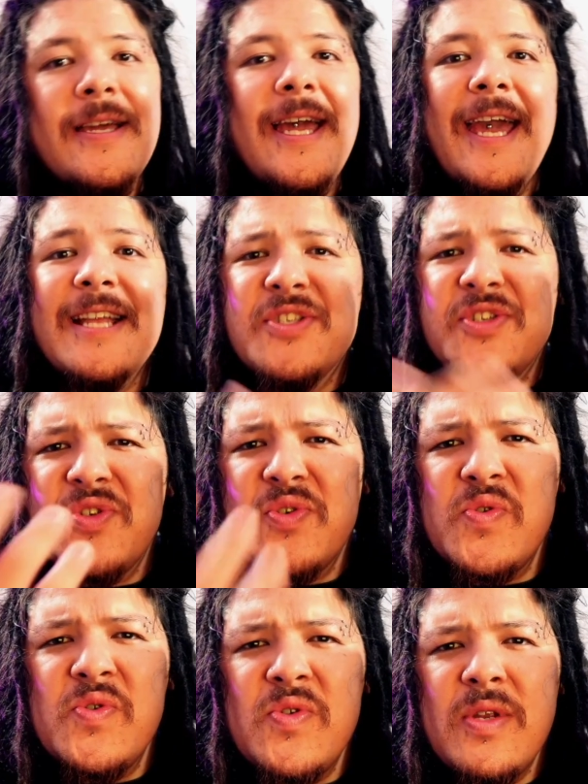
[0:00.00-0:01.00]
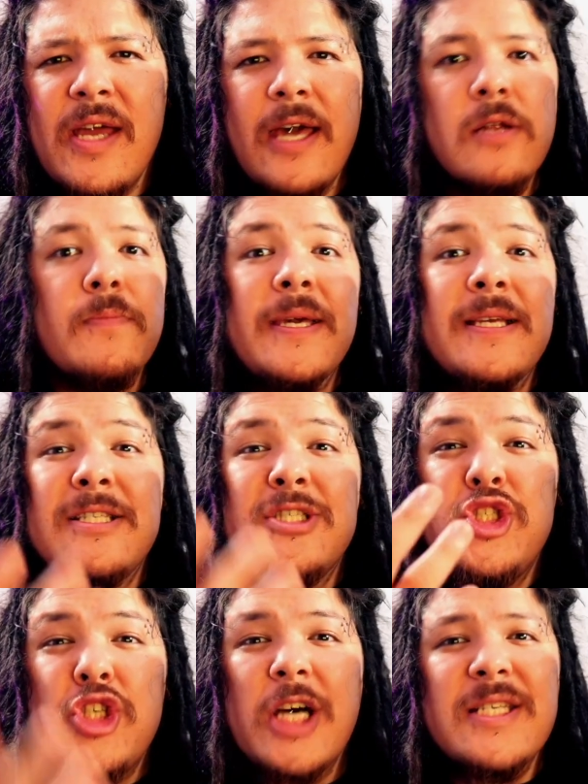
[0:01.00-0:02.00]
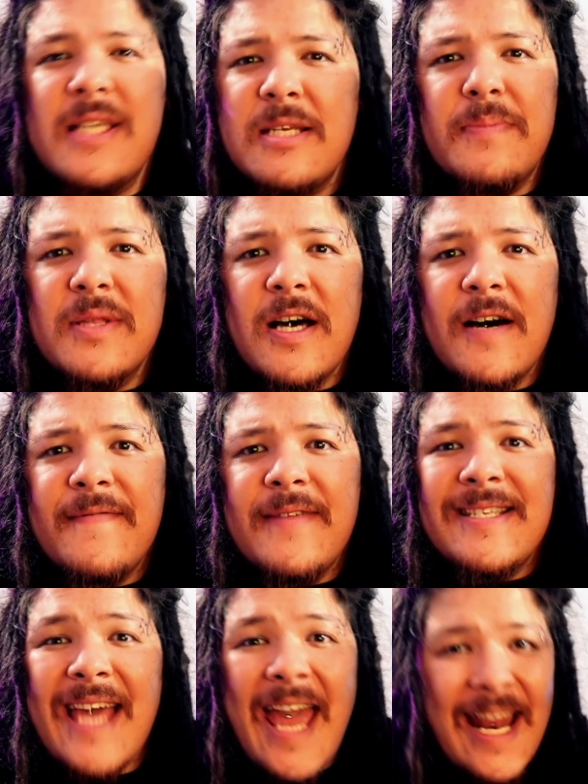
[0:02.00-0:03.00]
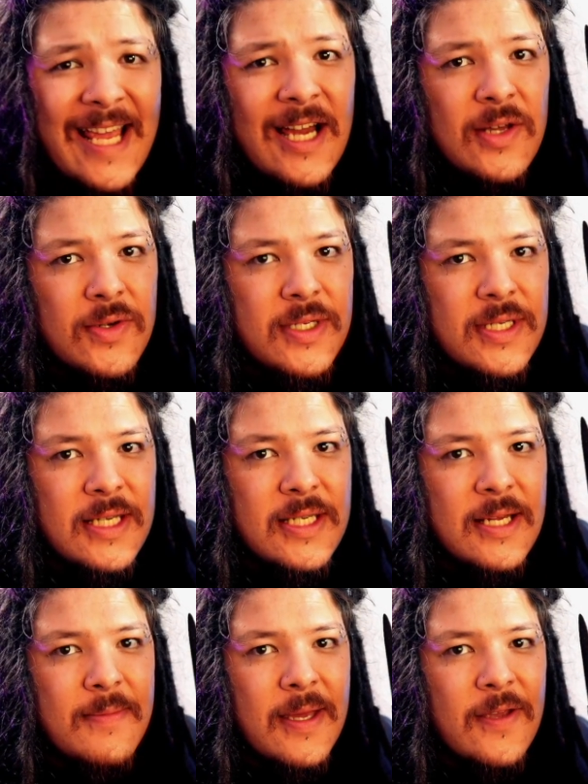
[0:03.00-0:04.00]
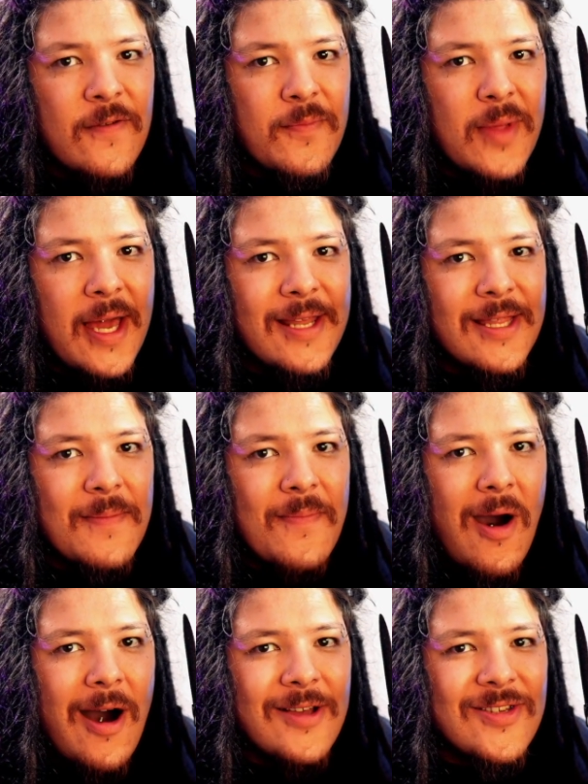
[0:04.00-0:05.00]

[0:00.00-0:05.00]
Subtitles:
And soon, it'll be just as beloved as any other system that you've played in the past.